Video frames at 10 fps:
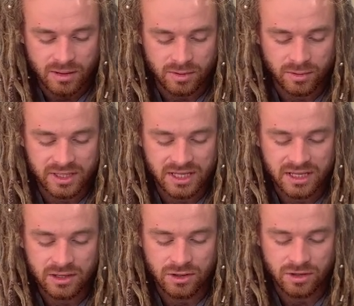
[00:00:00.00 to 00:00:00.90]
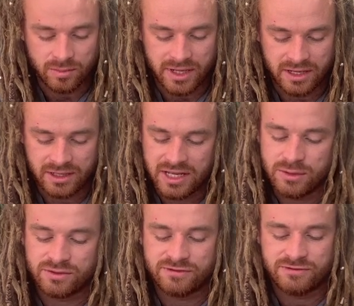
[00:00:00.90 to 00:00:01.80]
But when the king heard about it,
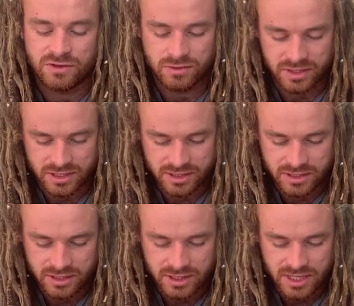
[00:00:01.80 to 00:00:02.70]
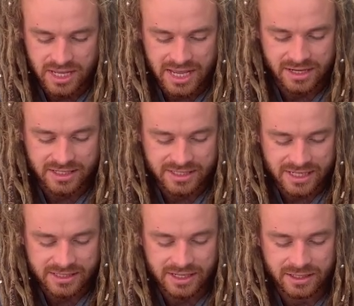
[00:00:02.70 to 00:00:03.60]
he was furious, and he
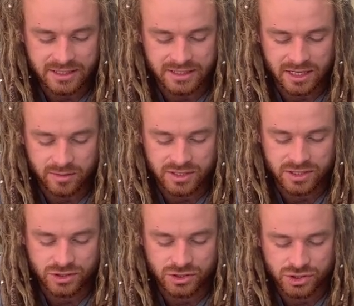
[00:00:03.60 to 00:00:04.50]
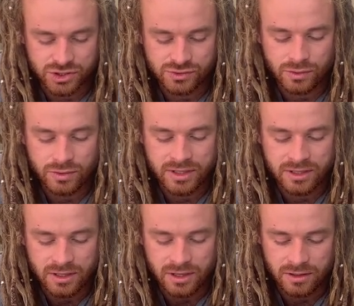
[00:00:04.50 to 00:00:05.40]
sent out his armies,
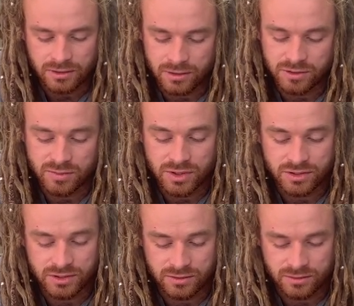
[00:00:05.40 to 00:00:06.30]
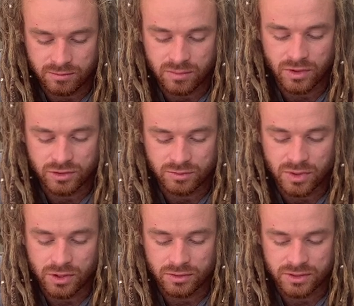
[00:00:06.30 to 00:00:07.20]
destroyed those
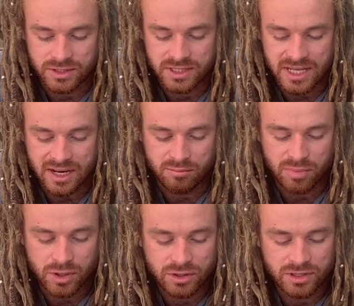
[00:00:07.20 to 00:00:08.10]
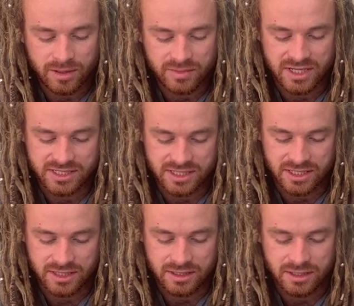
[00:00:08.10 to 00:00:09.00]
murderers, and burned up their
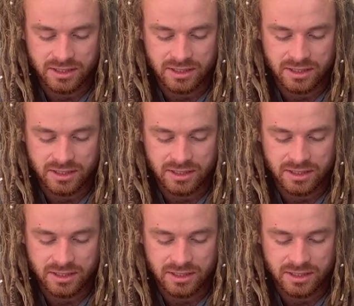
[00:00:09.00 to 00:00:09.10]
city.